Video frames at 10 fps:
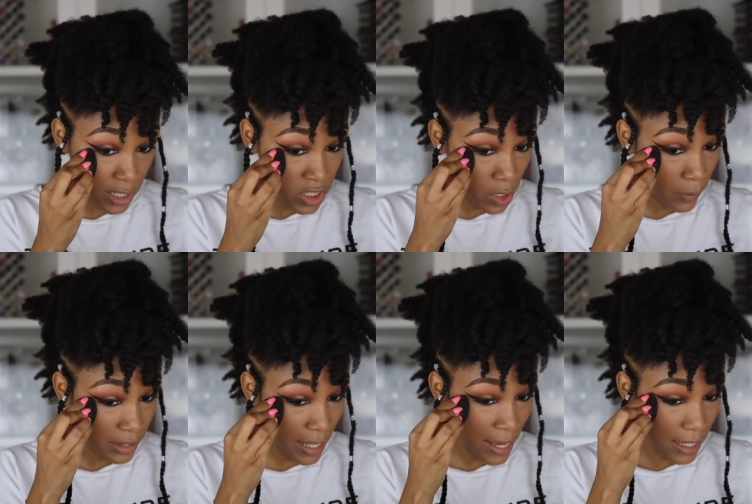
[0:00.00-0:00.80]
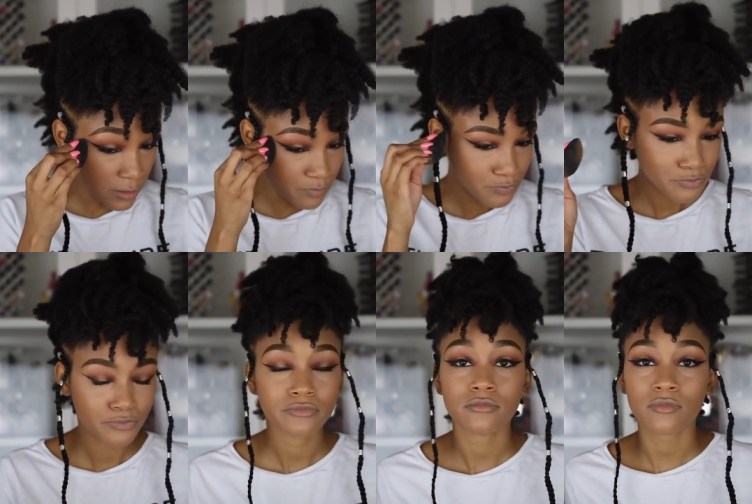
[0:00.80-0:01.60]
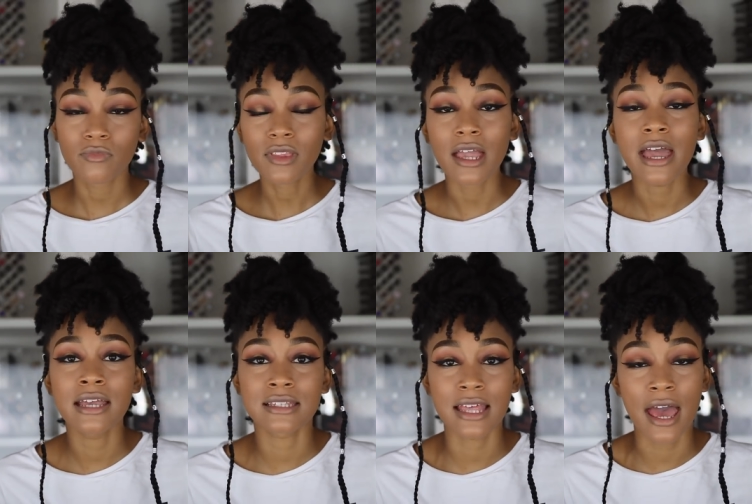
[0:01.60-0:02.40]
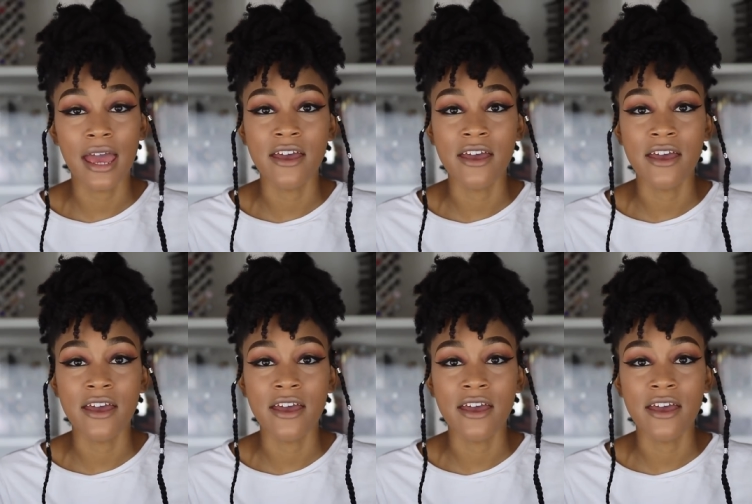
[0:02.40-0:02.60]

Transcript: issue with that is that